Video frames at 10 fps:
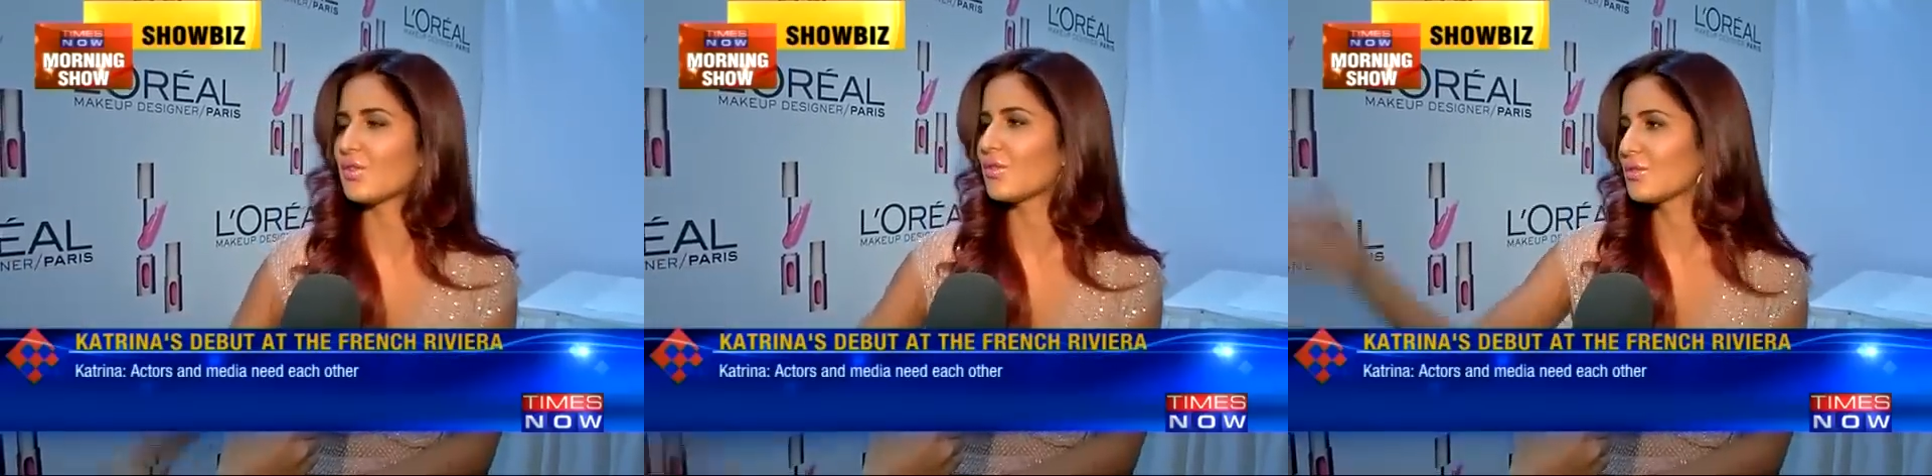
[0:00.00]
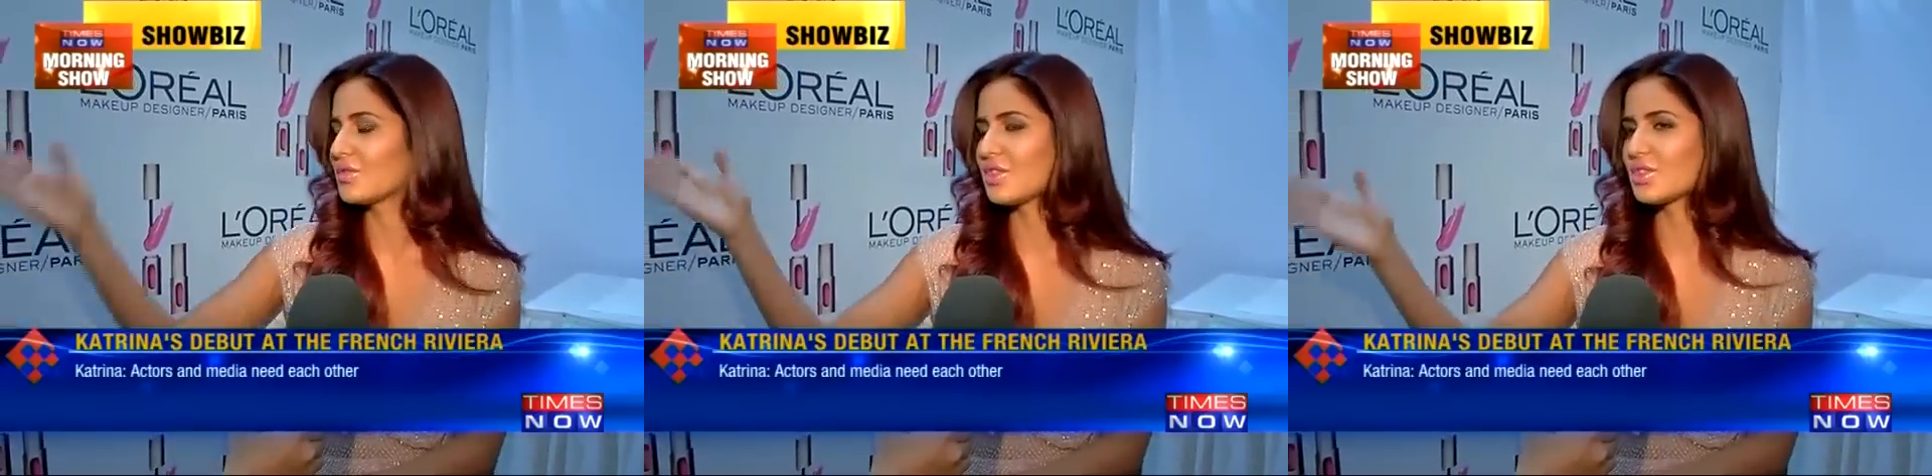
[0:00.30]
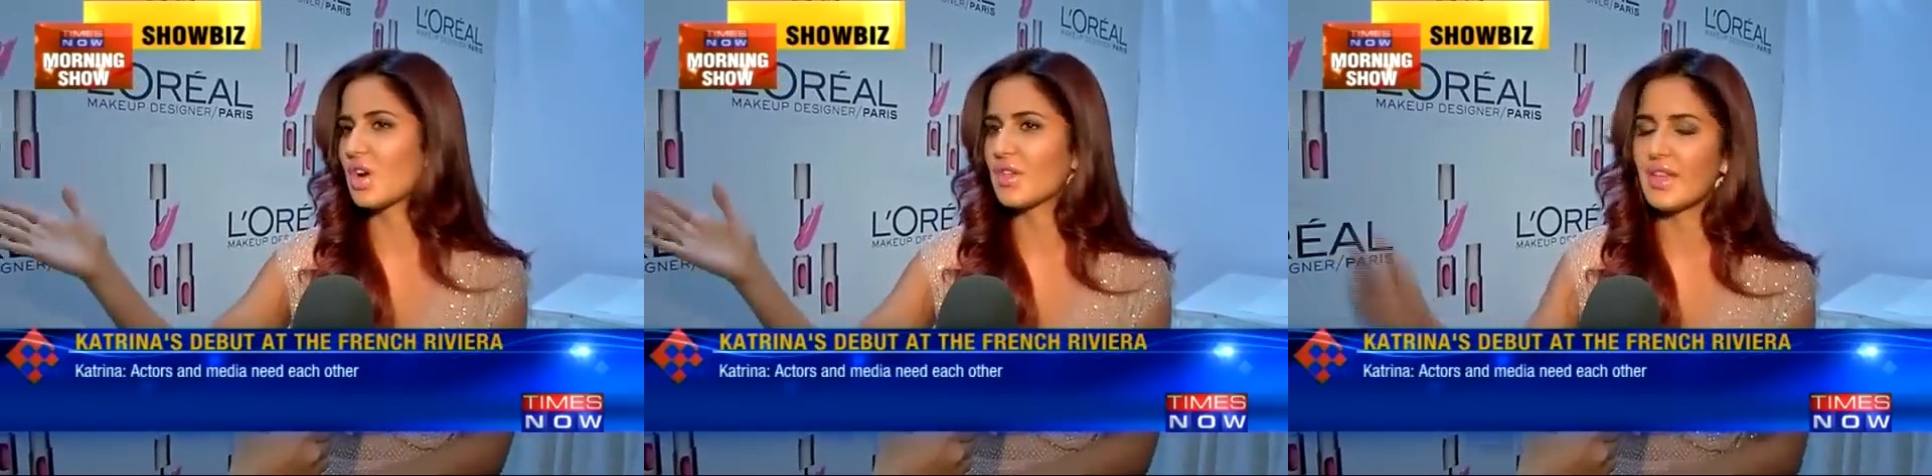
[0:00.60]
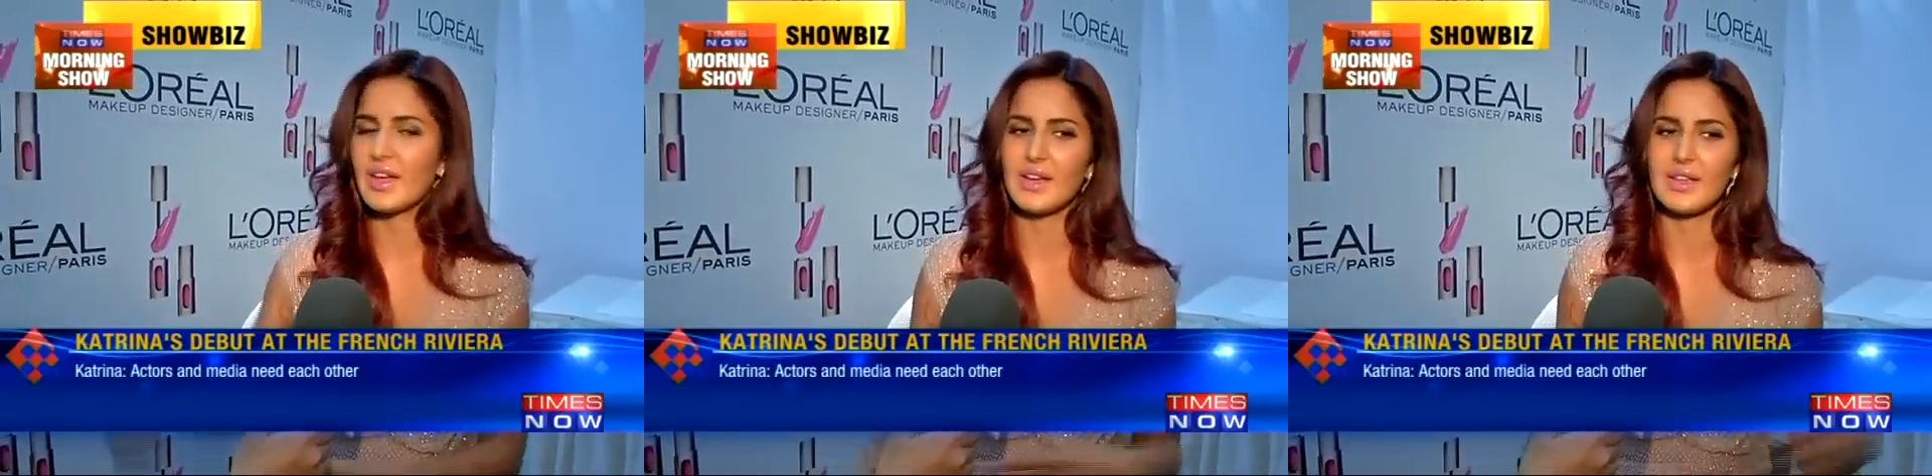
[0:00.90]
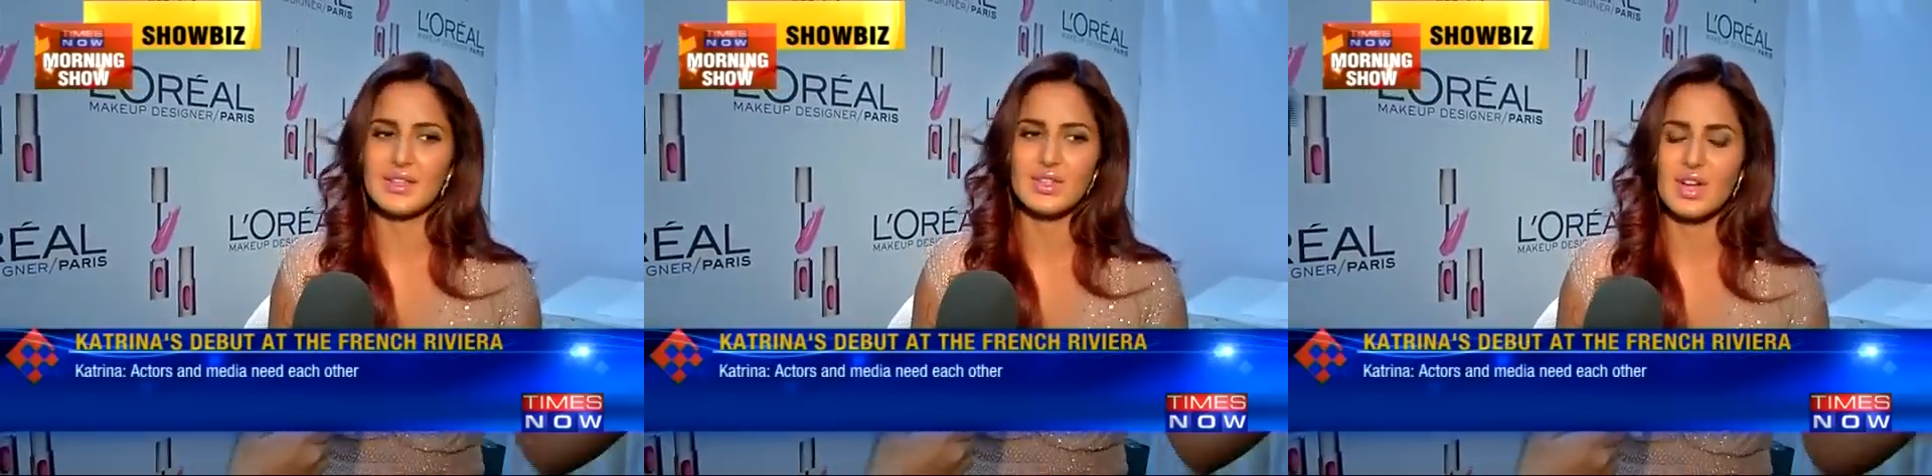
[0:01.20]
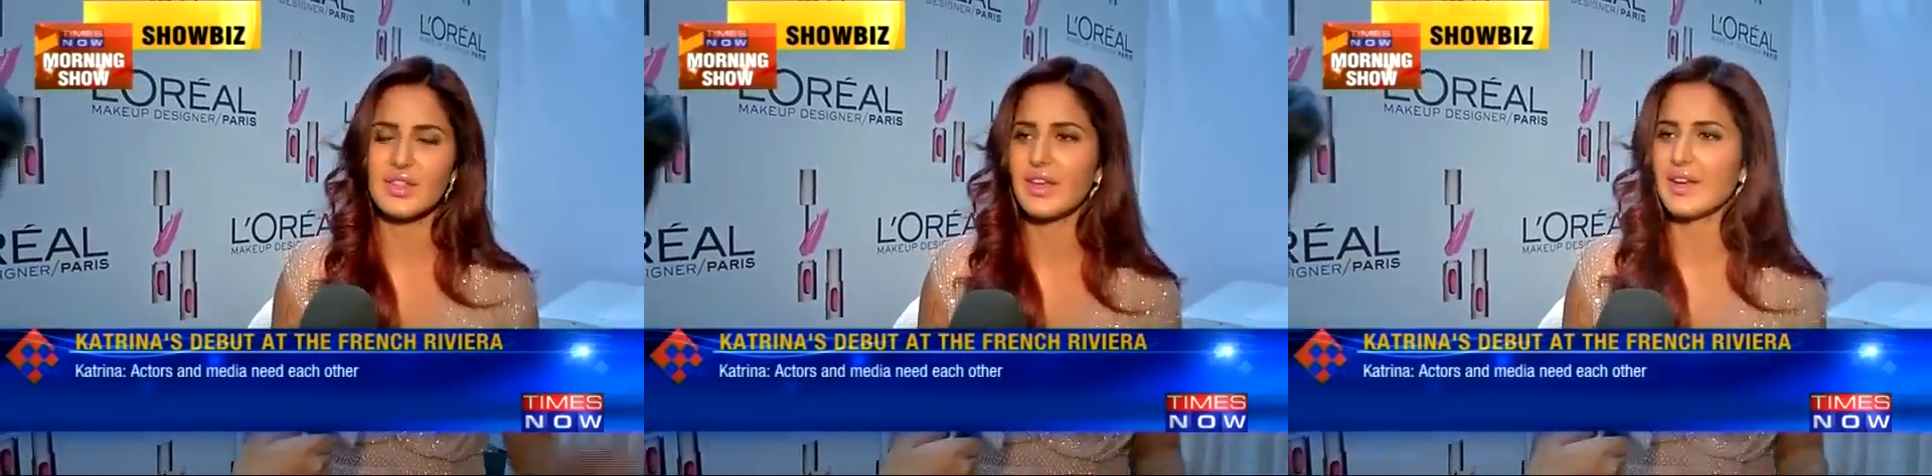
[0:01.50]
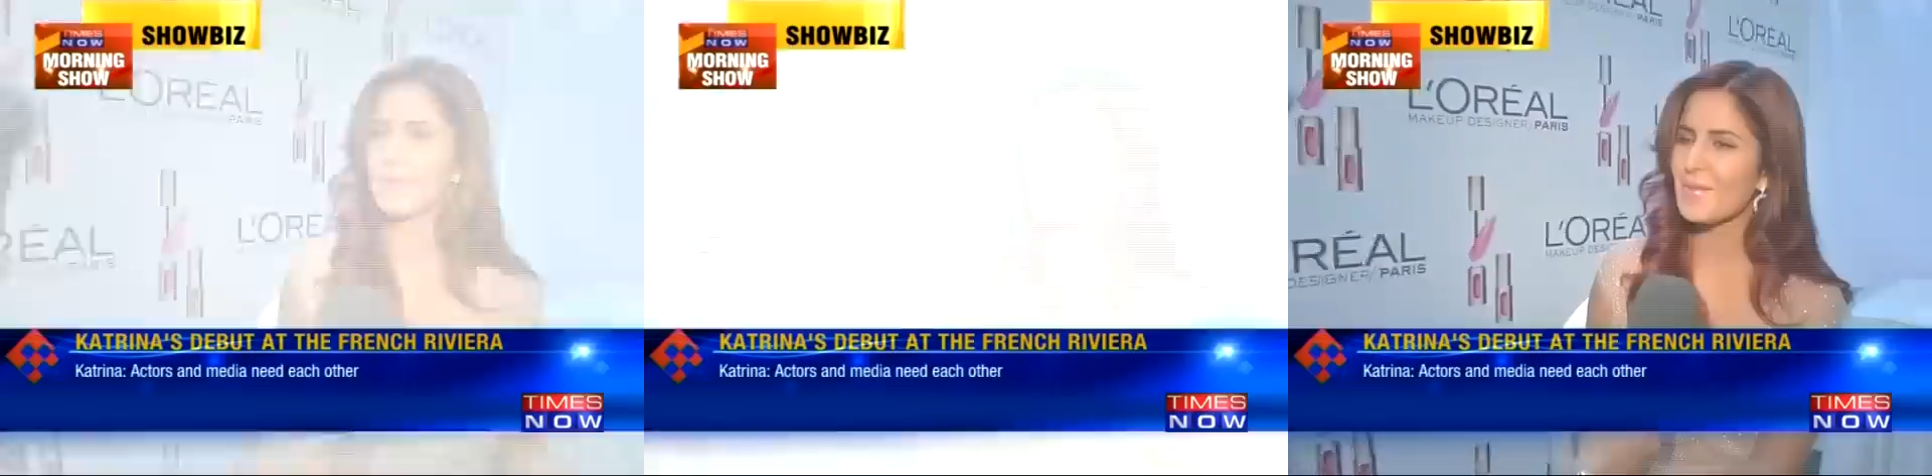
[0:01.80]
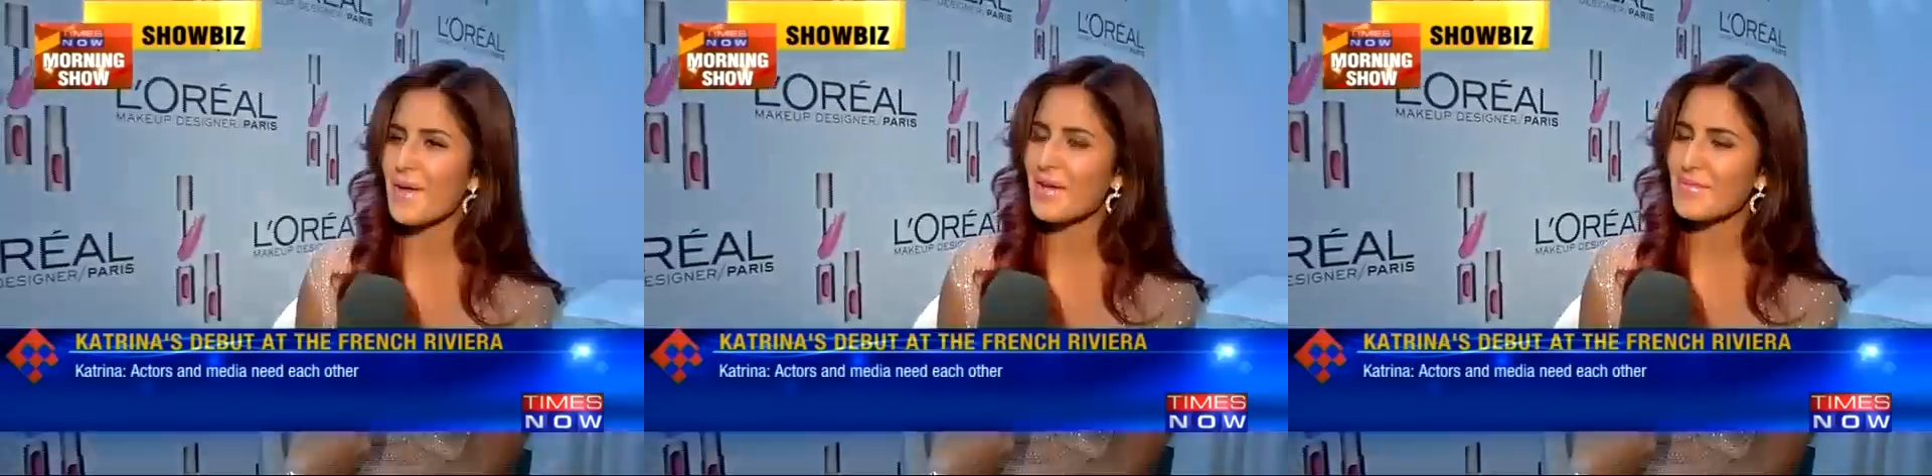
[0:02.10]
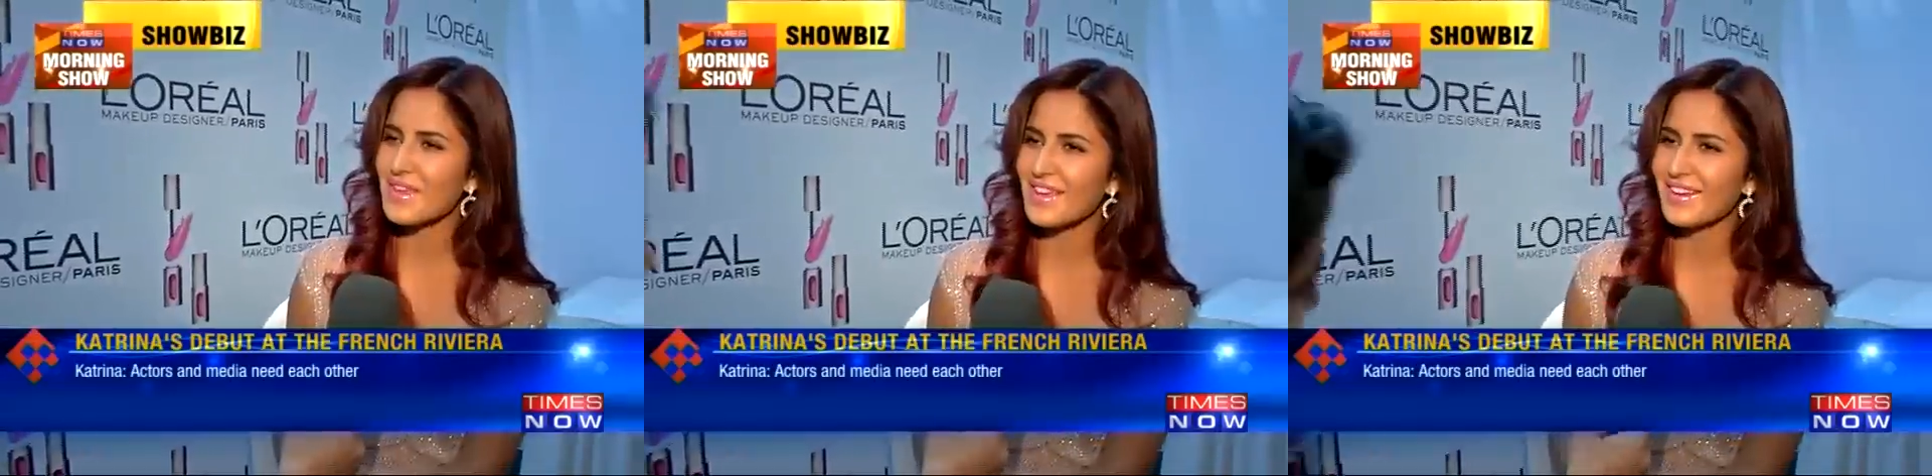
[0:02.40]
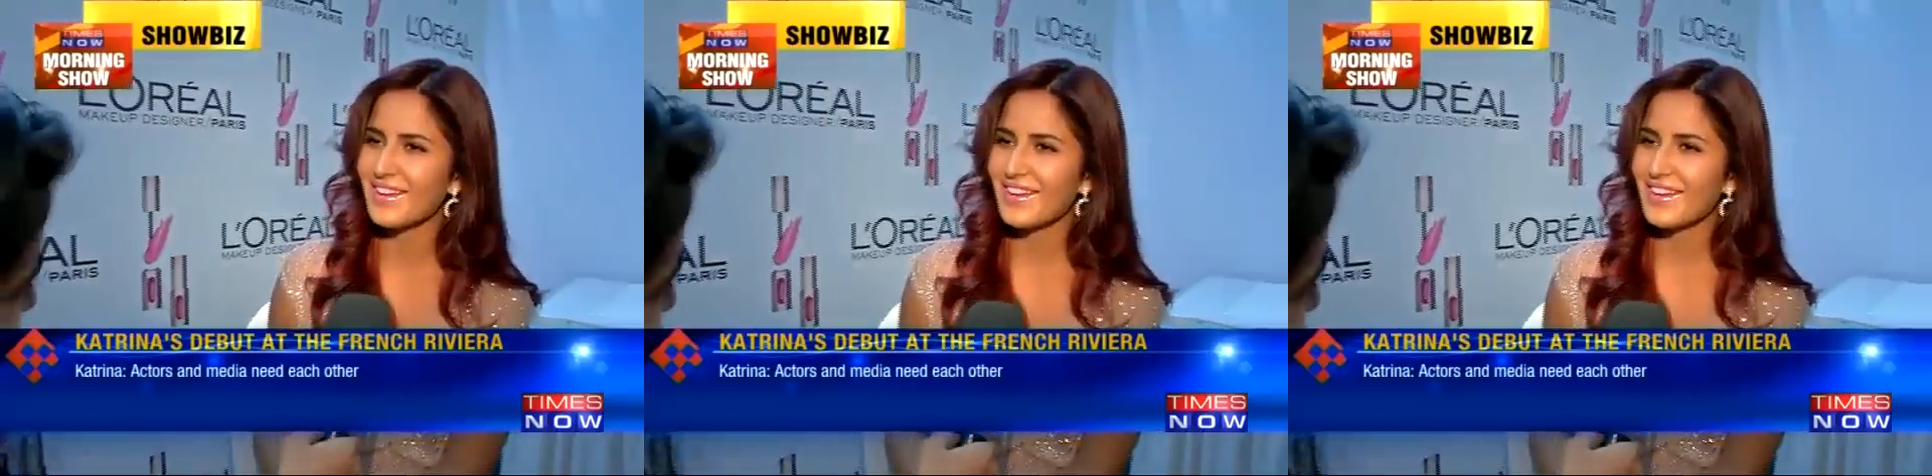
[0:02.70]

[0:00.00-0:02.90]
You know, she's gone there, he's gone there. I'm happy.